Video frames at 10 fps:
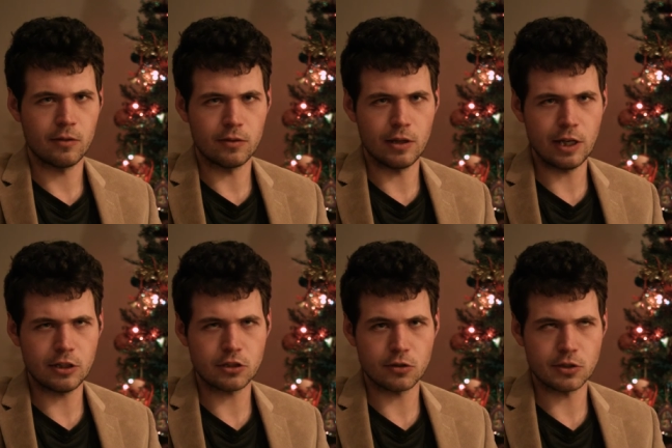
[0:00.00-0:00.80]
the
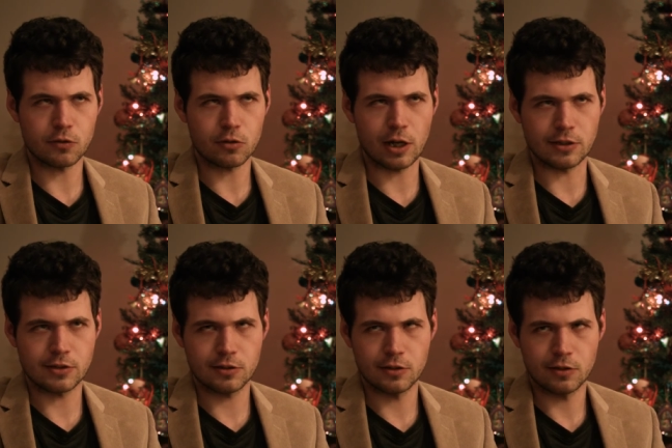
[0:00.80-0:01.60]
natures of
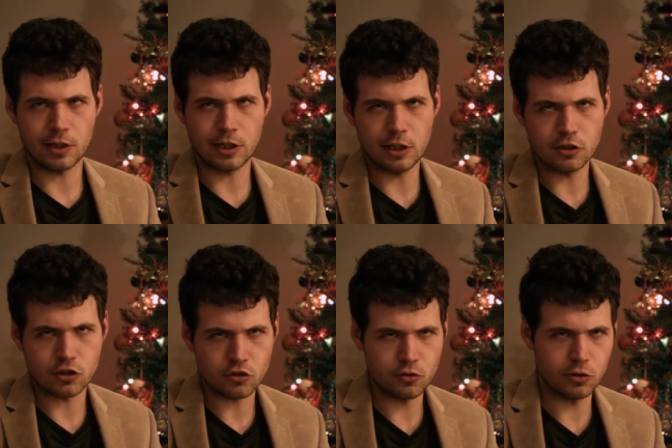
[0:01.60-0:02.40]
Christ, that he is
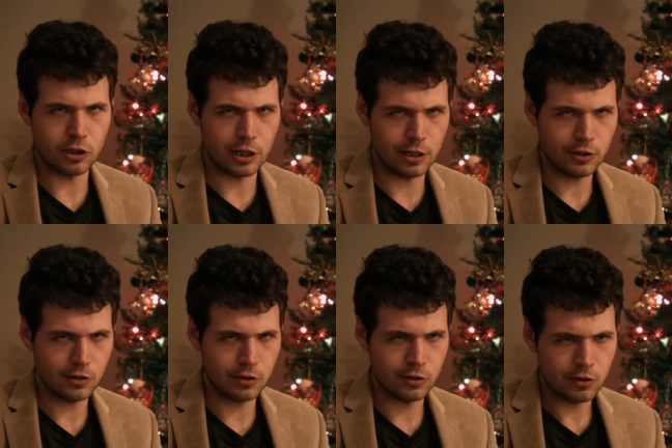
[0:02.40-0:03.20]
true God
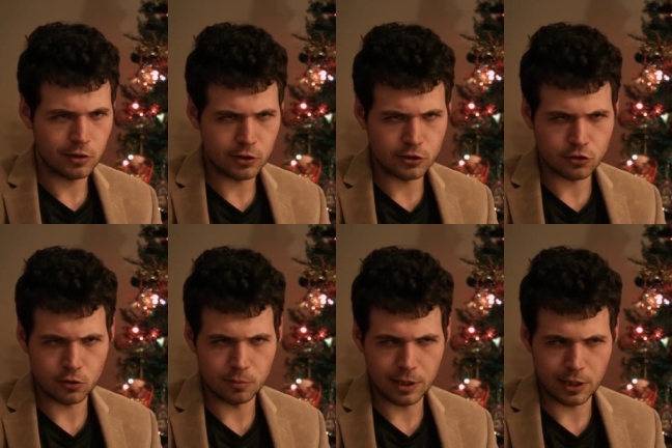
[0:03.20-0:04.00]
and
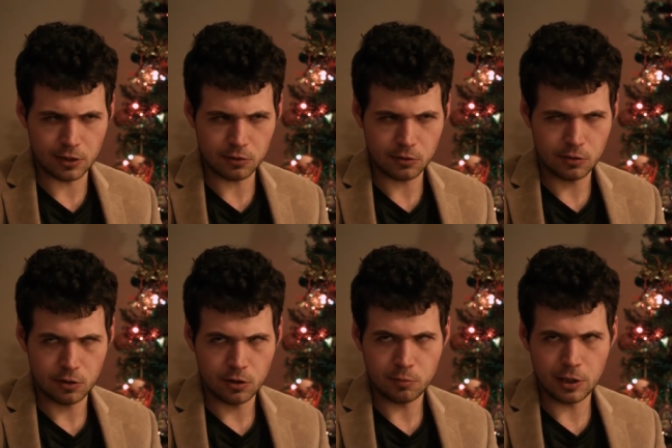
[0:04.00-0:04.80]
true man,
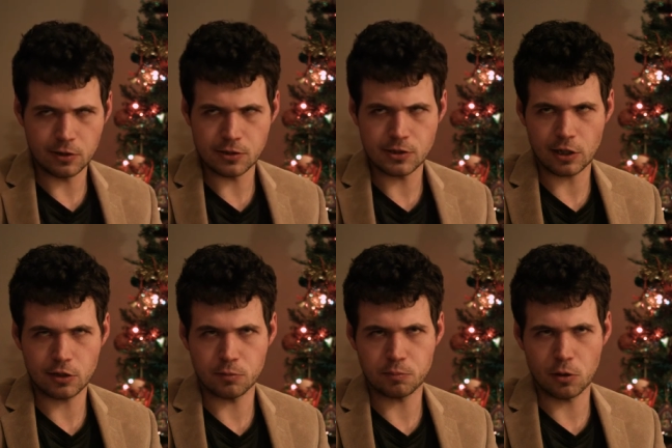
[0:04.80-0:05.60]
being the
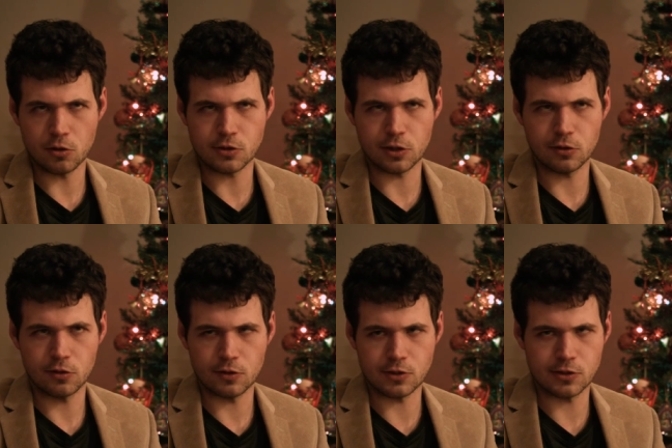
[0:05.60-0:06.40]
second person,
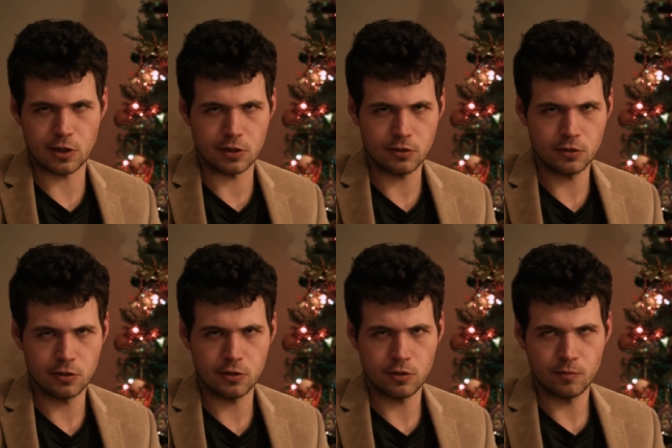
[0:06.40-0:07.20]
the Son,
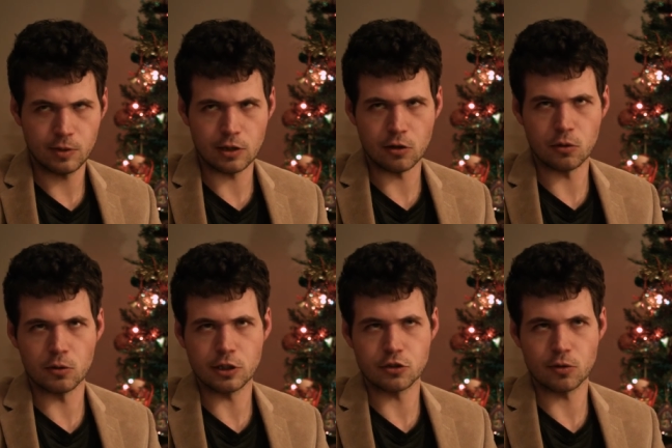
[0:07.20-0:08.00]
in the
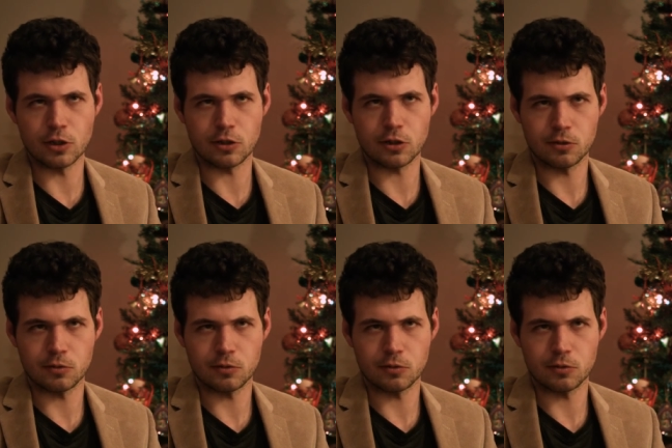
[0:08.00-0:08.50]
Holy Trinity.